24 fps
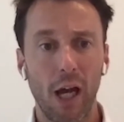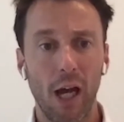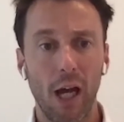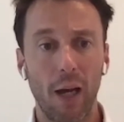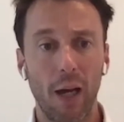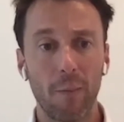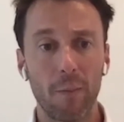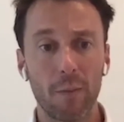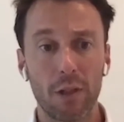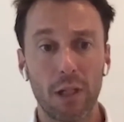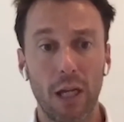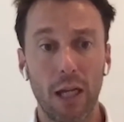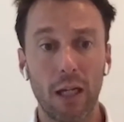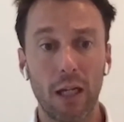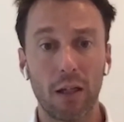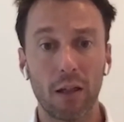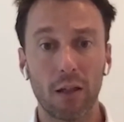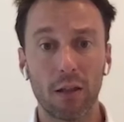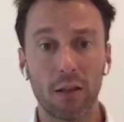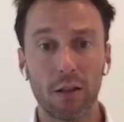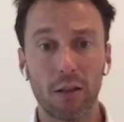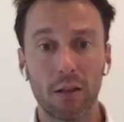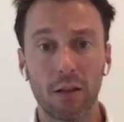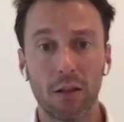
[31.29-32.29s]
um,
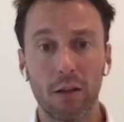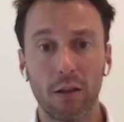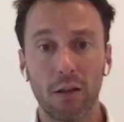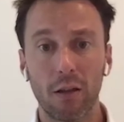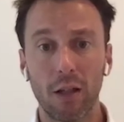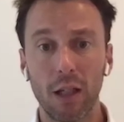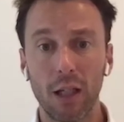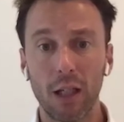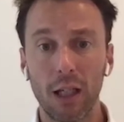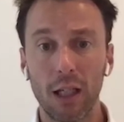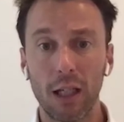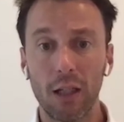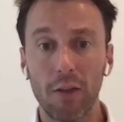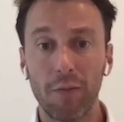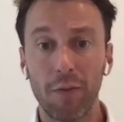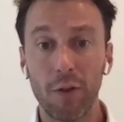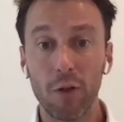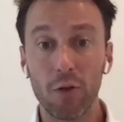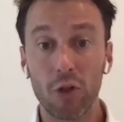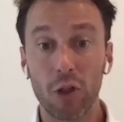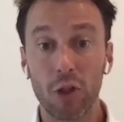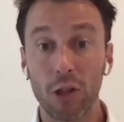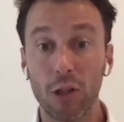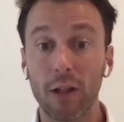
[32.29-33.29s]
taken the
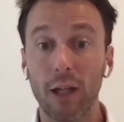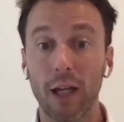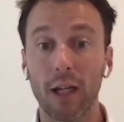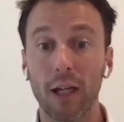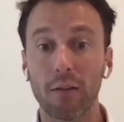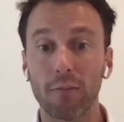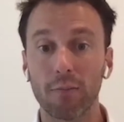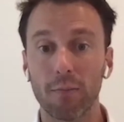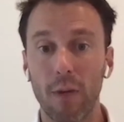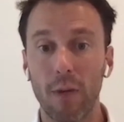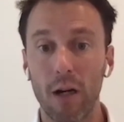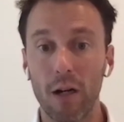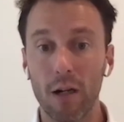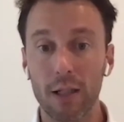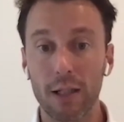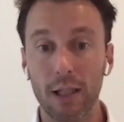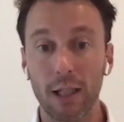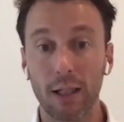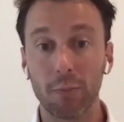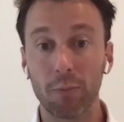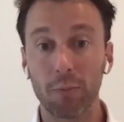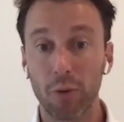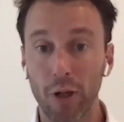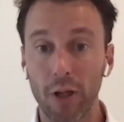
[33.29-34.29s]
future looking
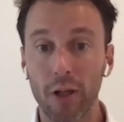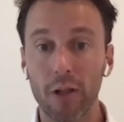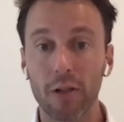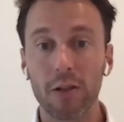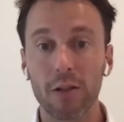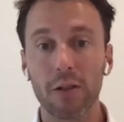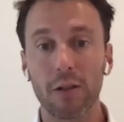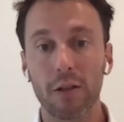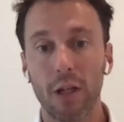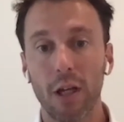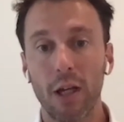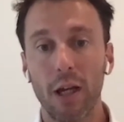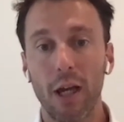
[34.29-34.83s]
marketing products